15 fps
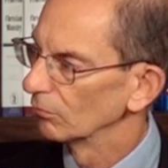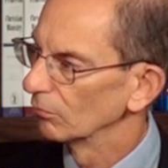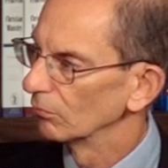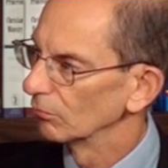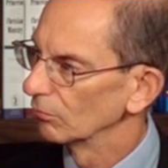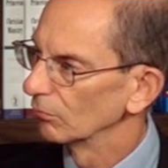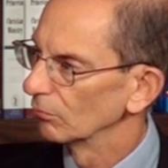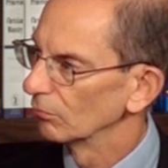
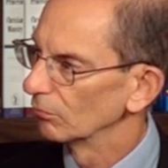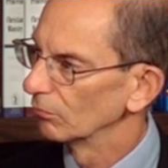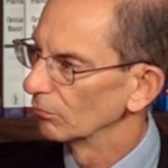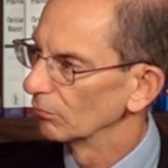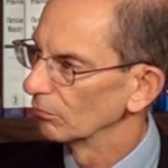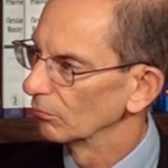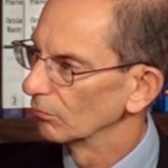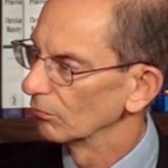
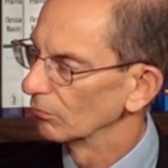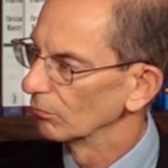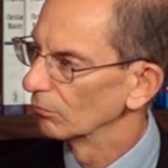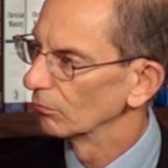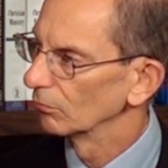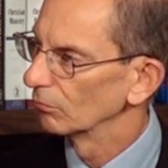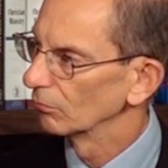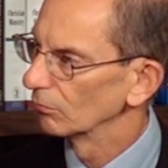
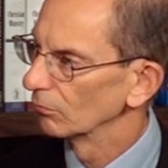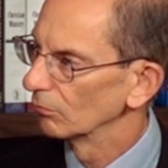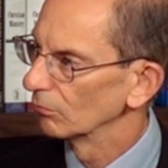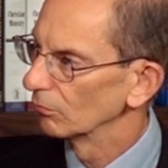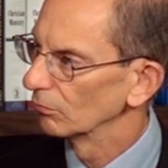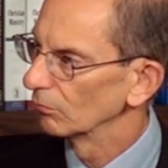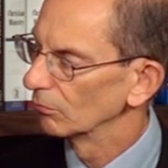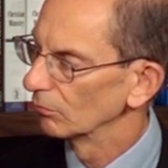
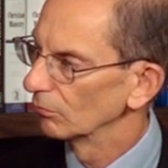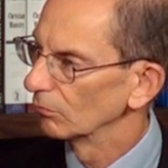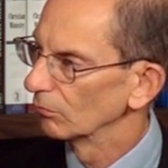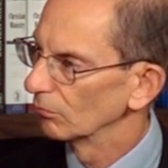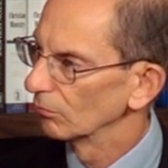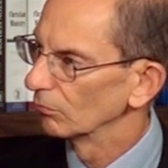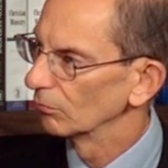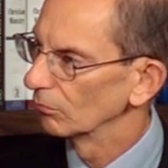
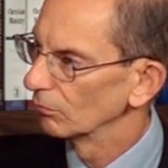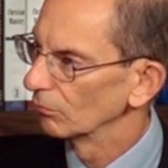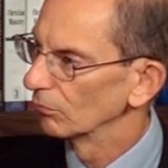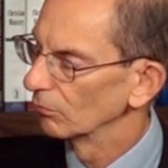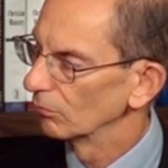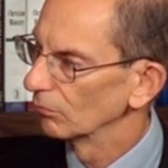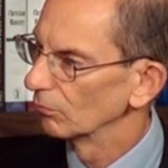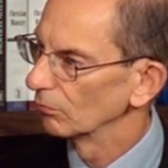
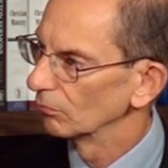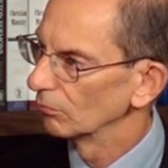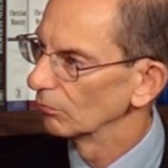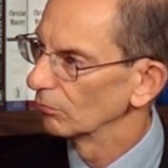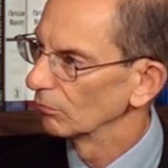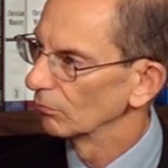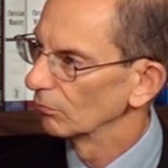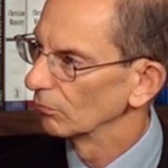
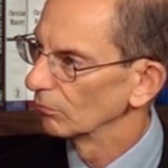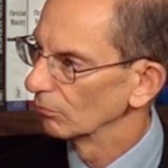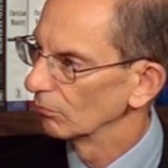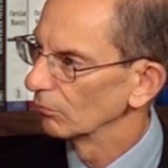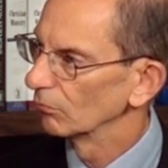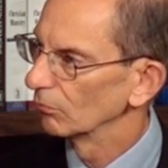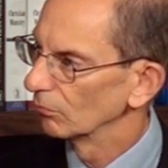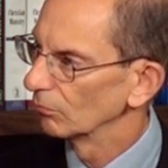
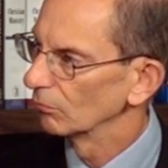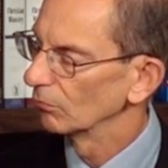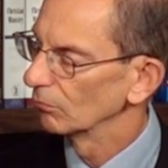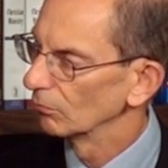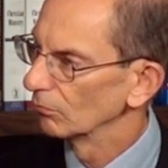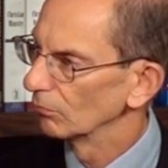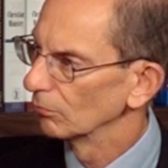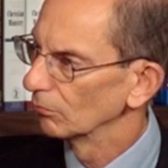
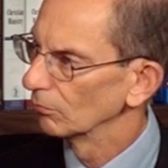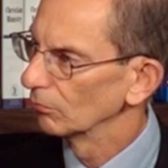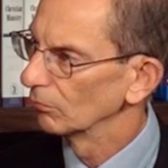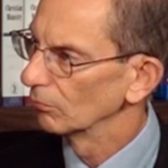No words are spoken by the person on screen.